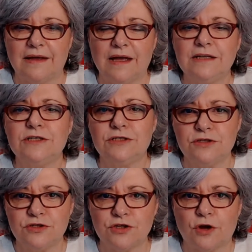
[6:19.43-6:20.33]
just to
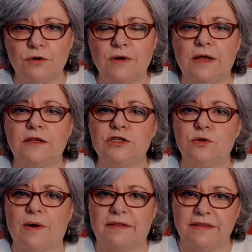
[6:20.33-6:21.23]
show that you
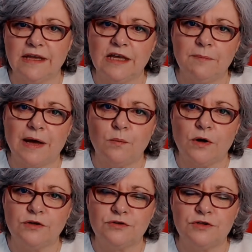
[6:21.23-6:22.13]
are thinking about what
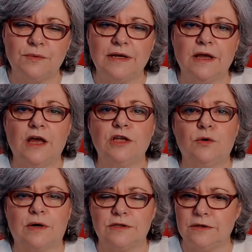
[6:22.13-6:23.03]
you're doing, you
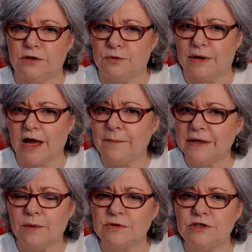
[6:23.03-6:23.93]
are coming up
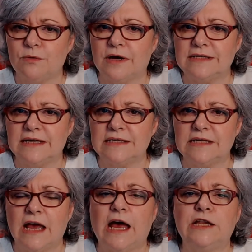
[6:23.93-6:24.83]
with new ideas,
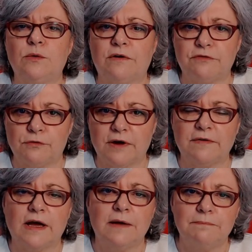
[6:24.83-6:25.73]
and you are forever
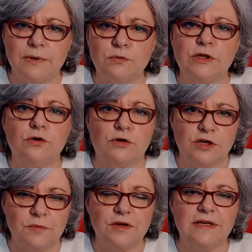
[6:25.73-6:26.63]
building your
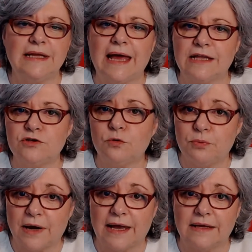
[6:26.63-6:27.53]
community and your
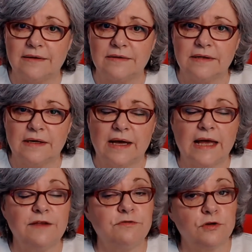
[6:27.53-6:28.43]
brand. And
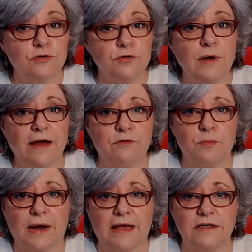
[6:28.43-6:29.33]
if you do have a
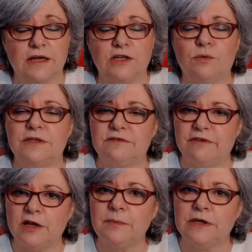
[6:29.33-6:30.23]
brand and you are
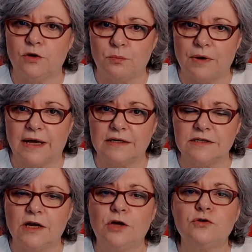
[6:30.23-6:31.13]
developing your brand,
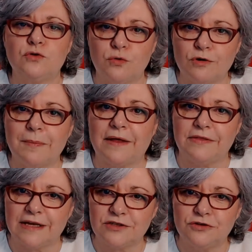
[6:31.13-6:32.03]
talk about
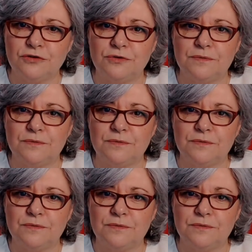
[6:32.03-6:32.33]
that too.